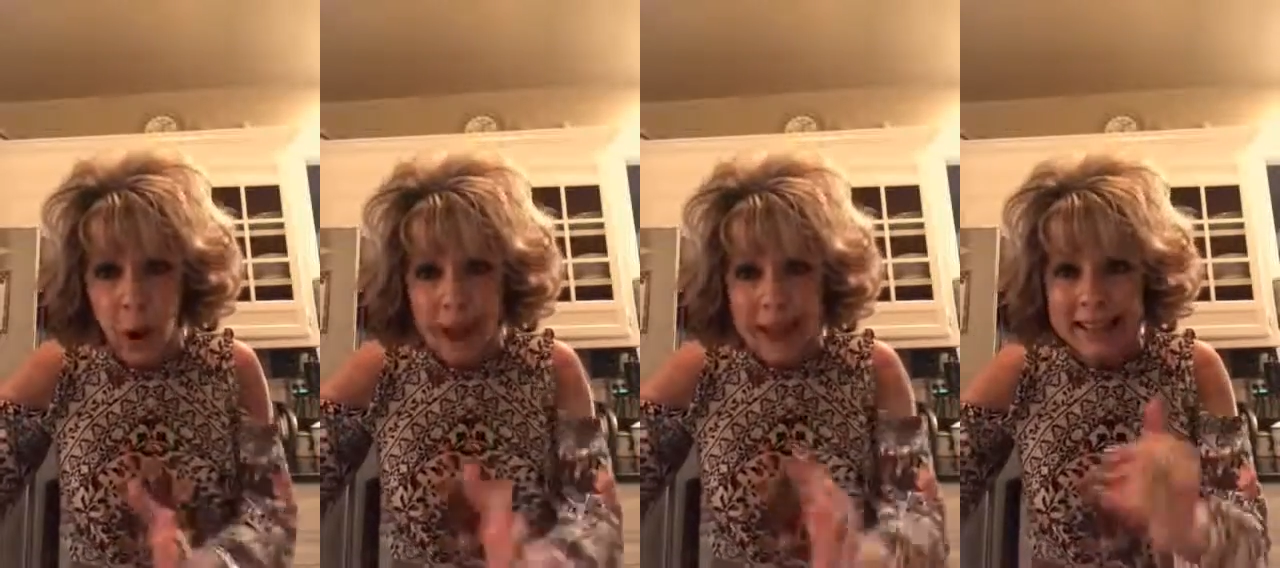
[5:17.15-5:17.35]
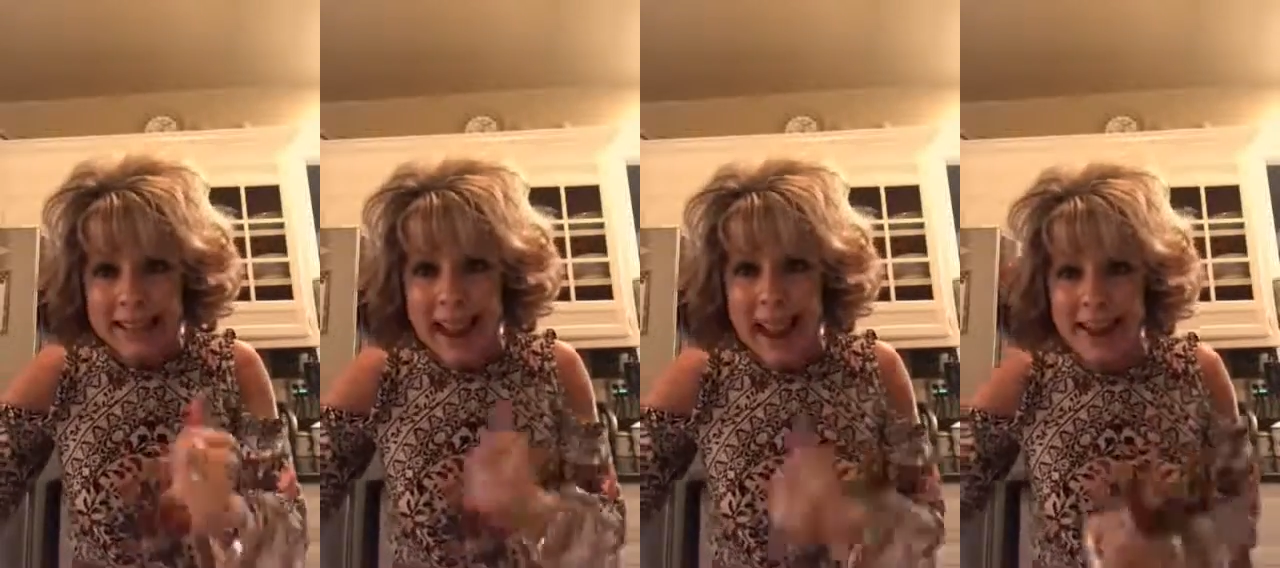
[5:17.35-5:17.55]

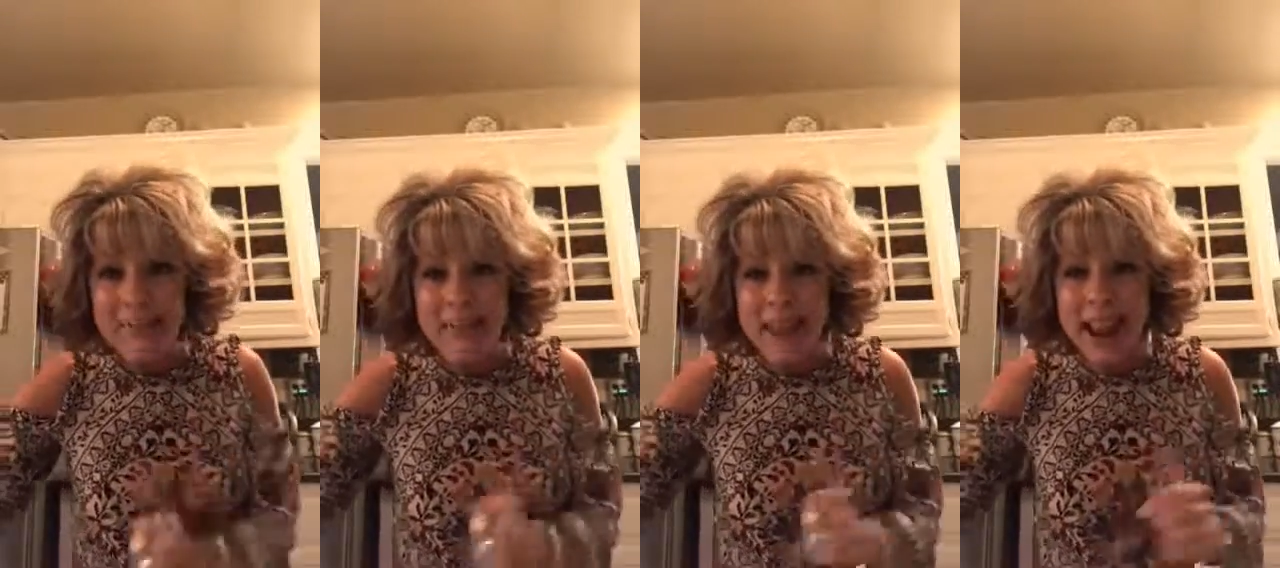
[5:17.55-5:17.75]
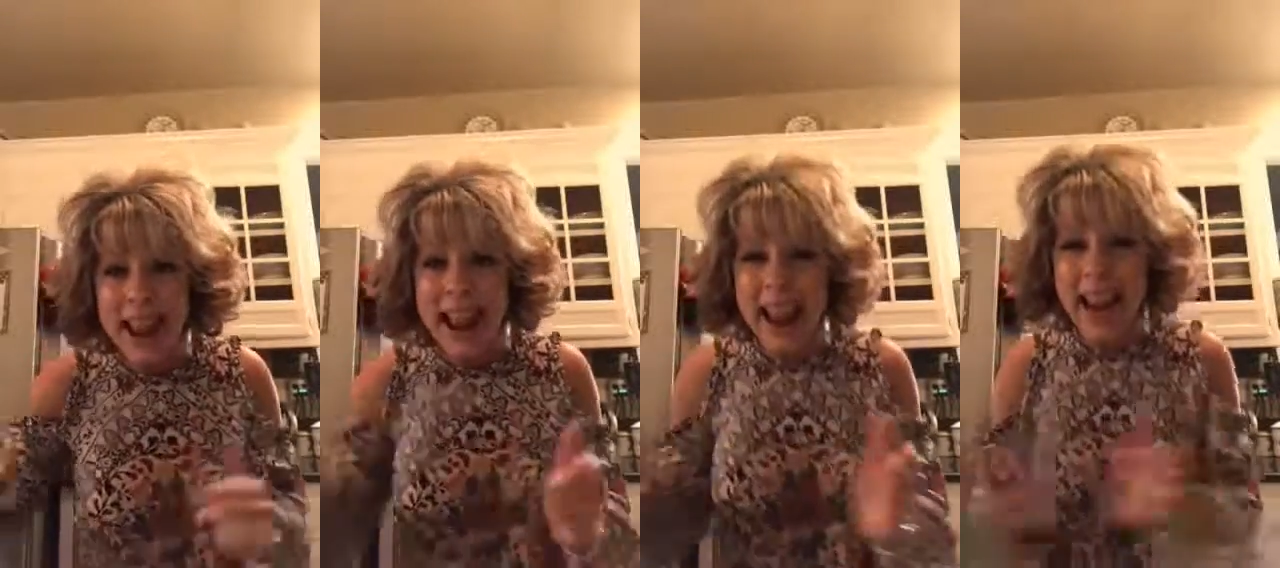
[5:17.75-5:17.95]
Yay,
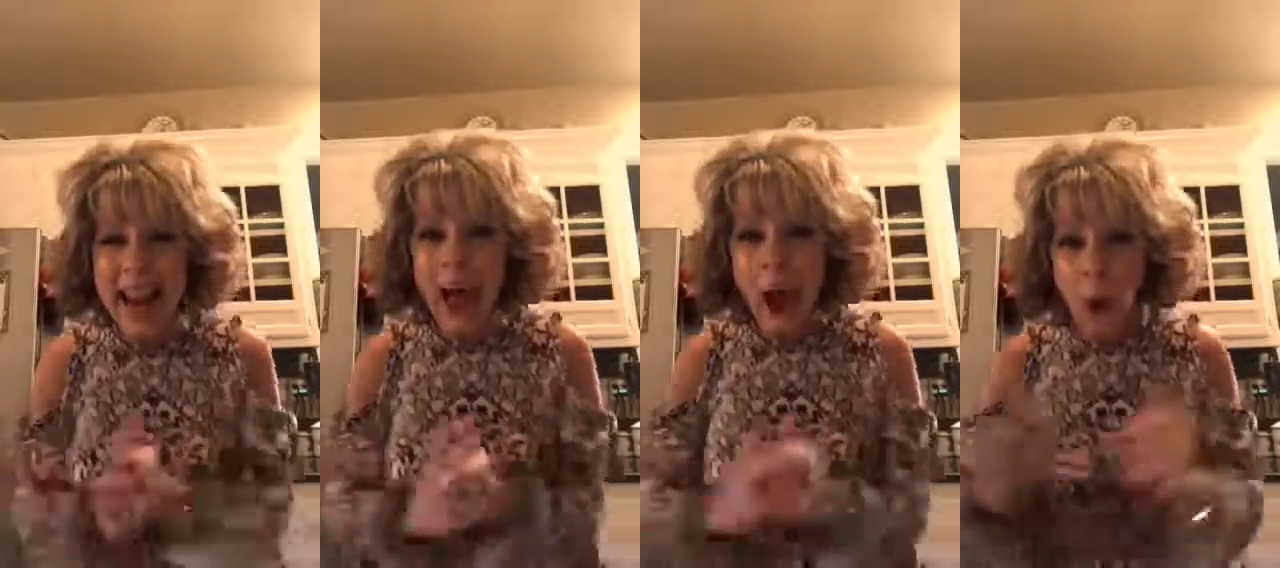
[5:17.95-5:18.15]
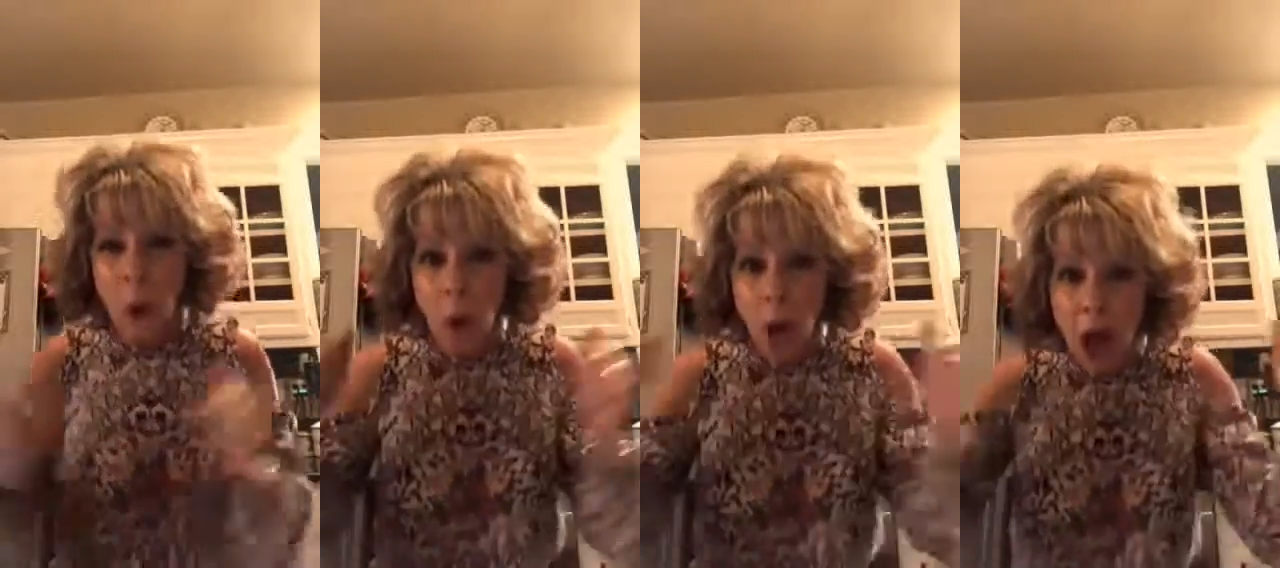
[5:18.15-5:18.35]

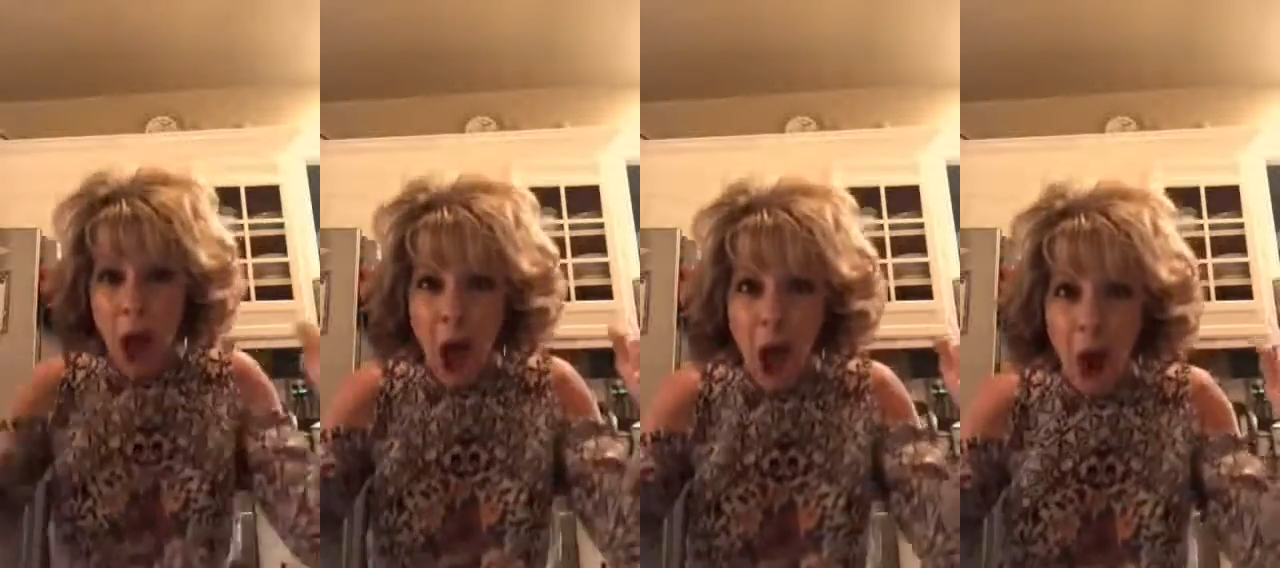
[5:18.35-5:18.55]
man. Woo!